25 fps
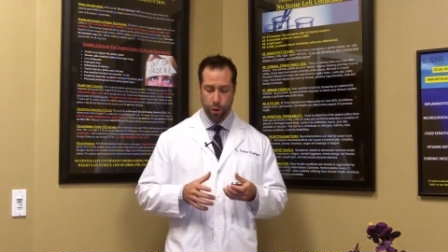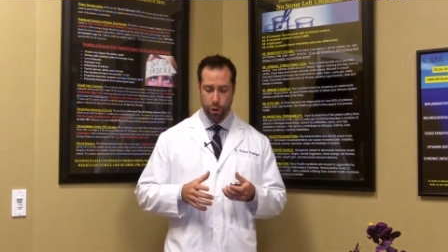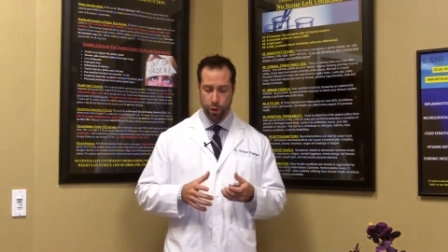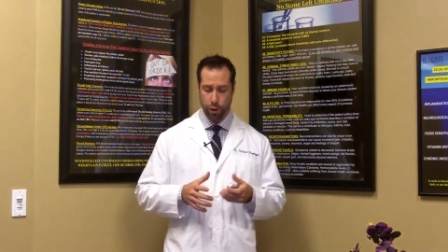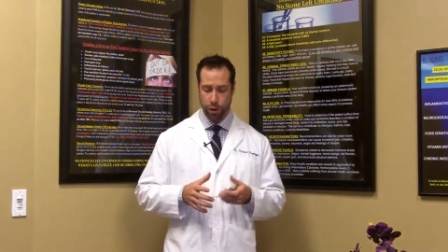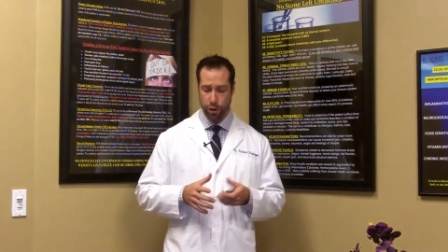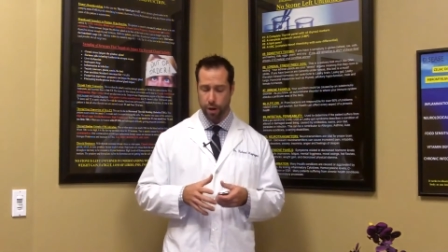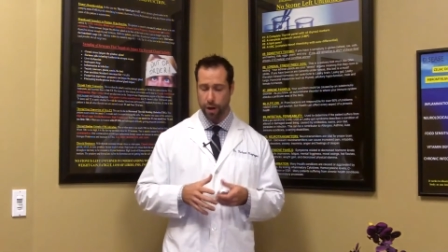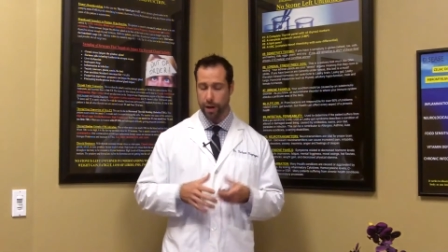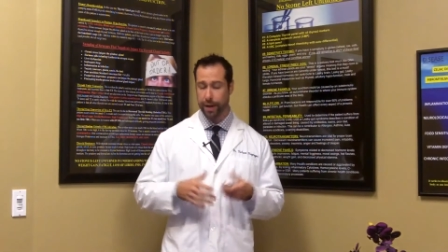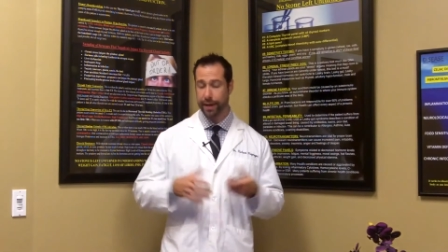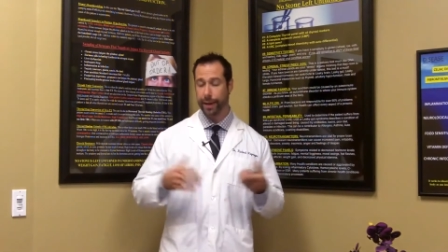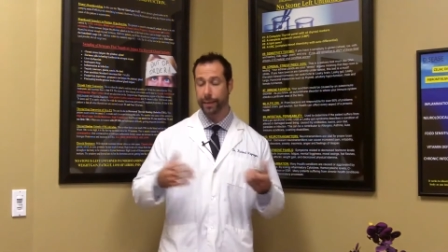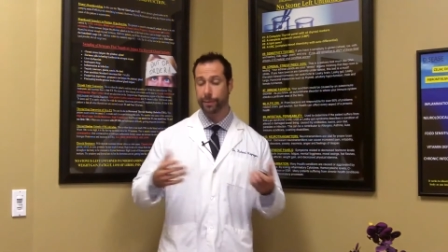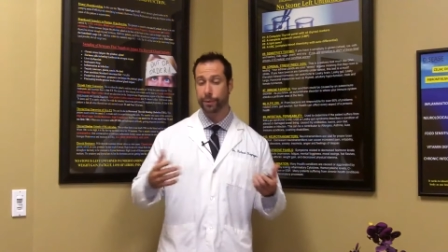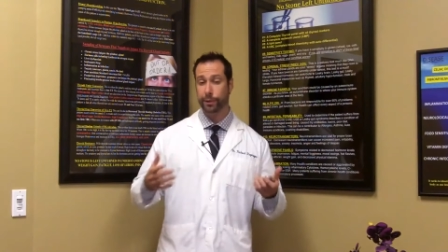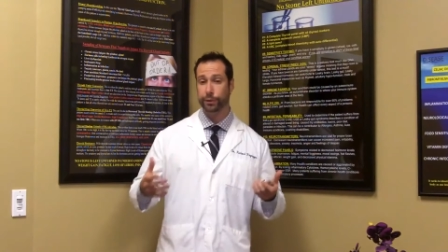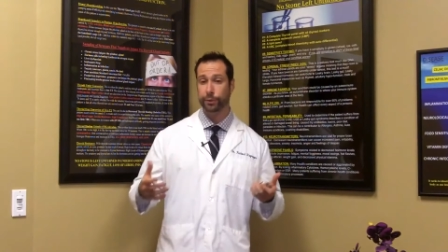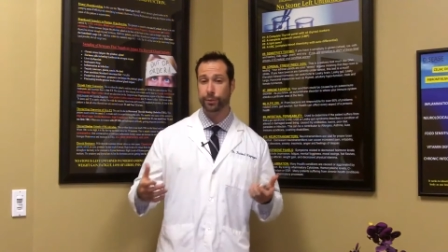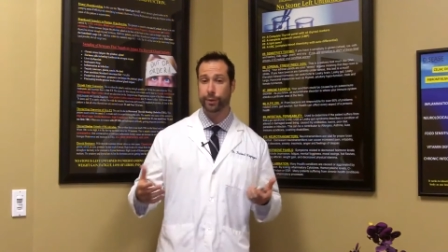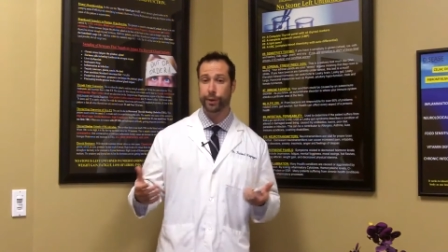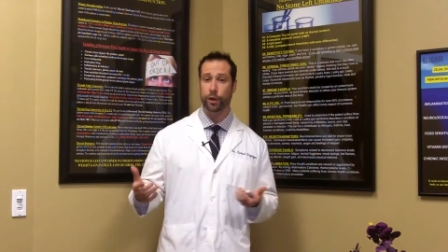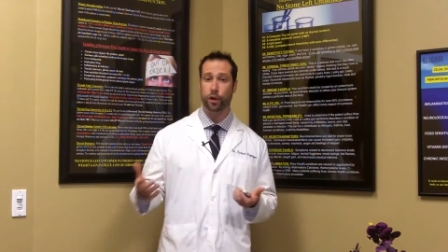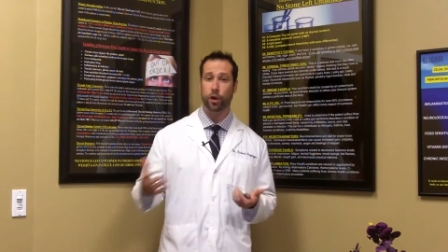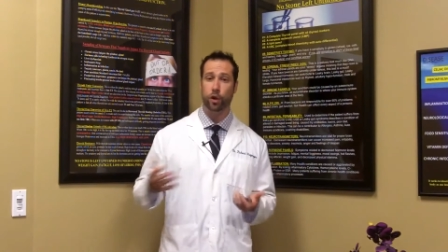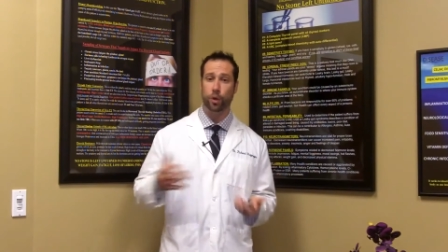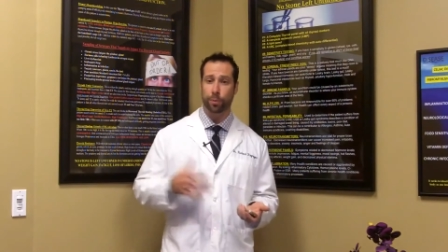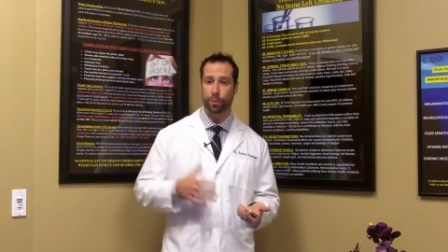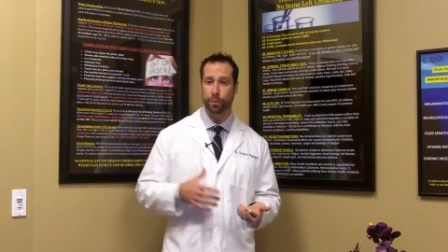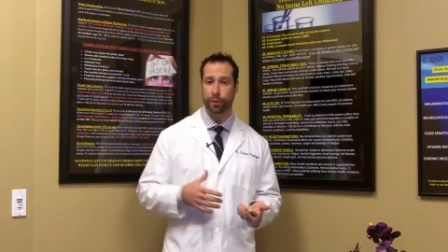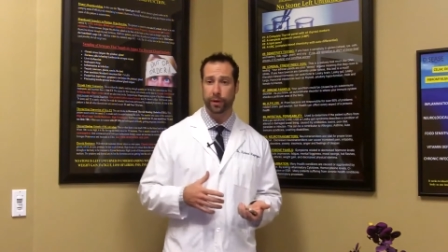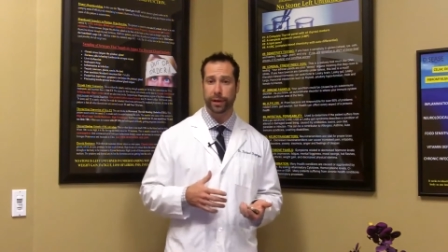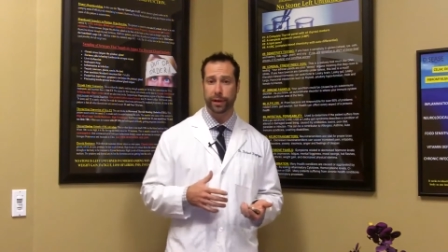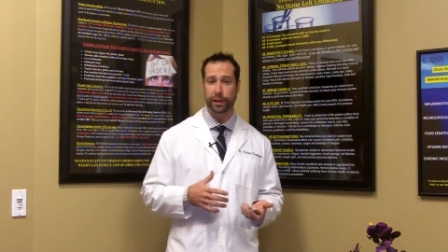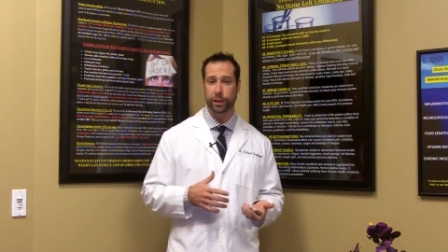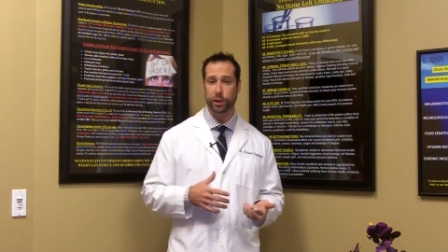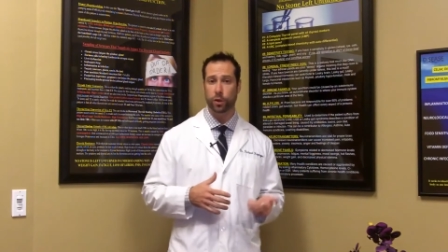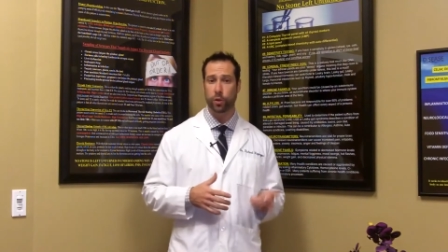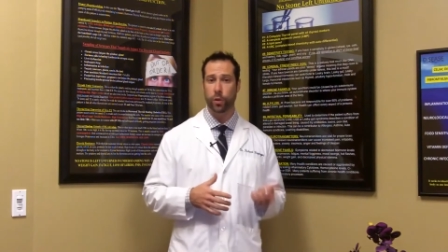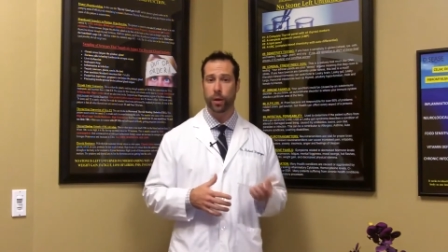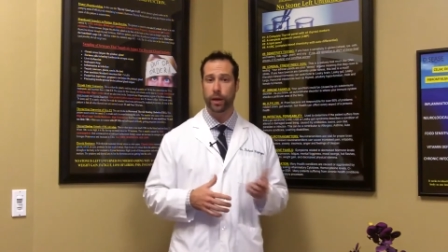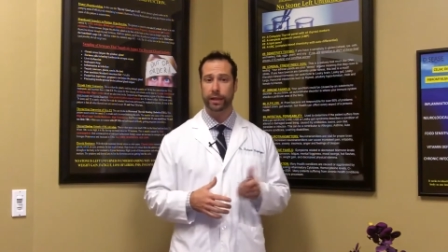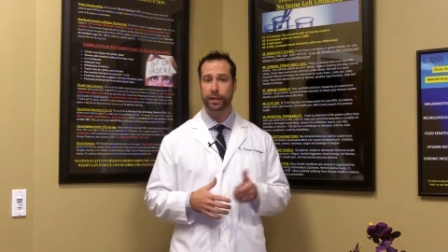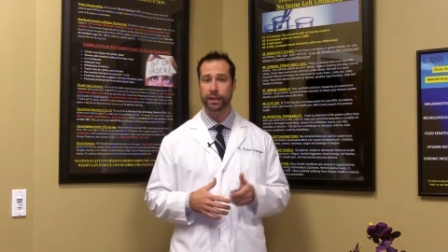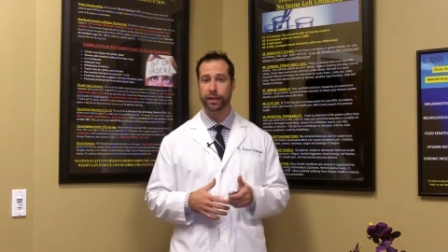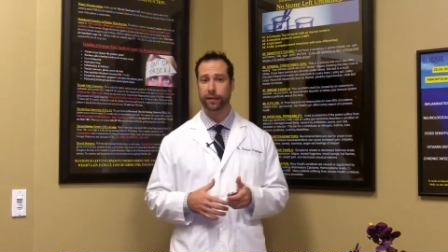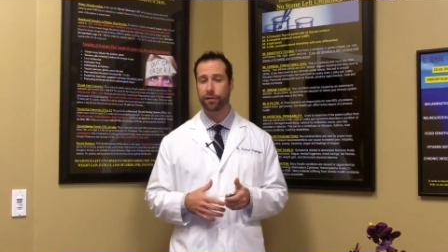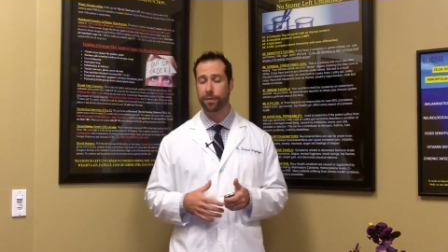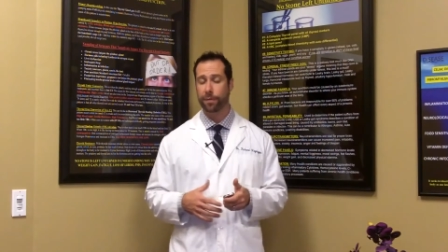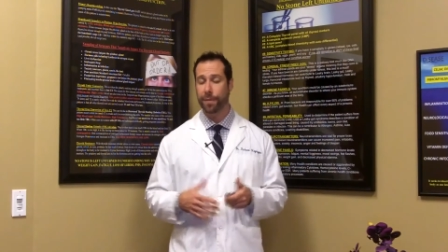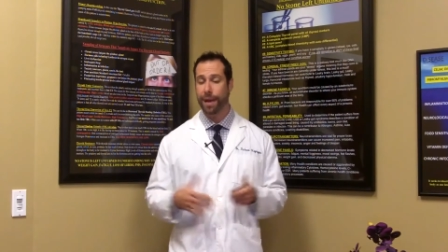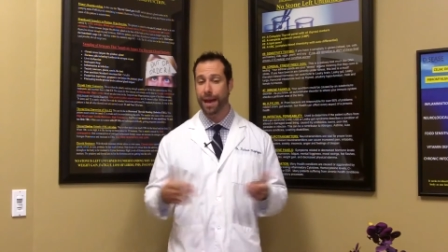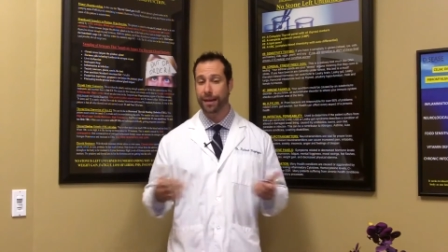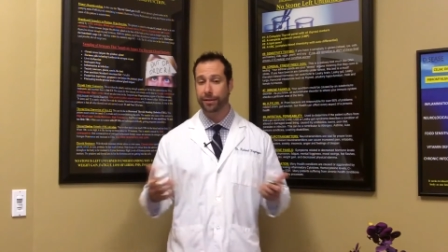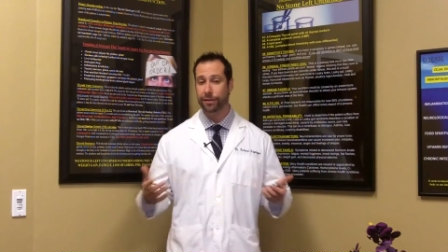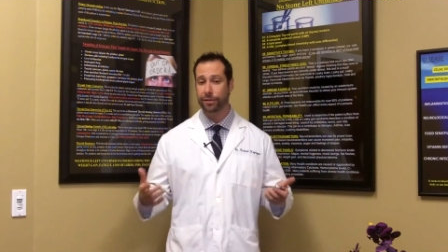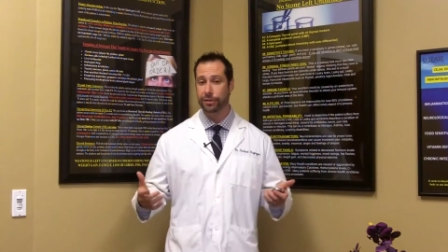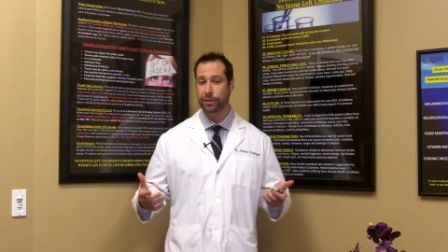or you're unable to recuperate as quickly